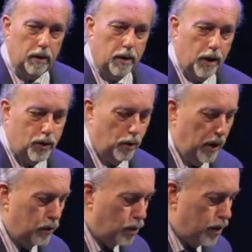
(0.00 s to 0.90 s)
get to
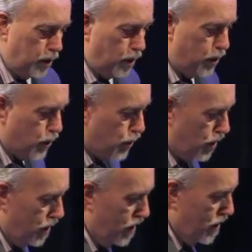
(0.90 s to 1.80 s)
introduce
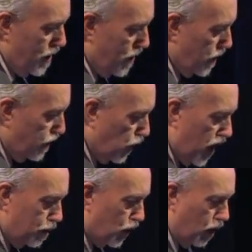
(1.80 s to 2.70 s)
the
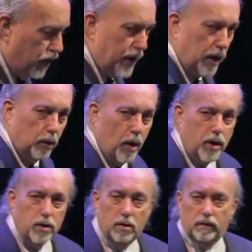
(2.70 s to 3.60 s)
framer of the
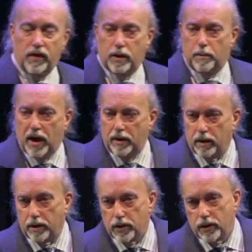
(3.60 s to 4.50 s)
Declaration of
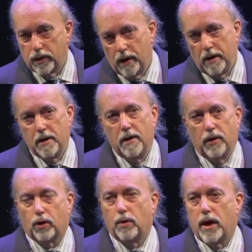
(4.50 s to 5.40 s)
Independence, the
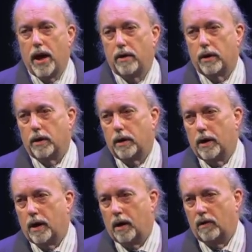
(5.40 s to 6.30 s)
creator
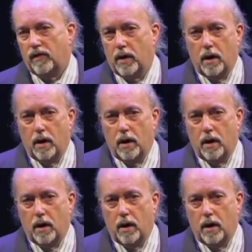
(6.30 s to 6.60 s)
of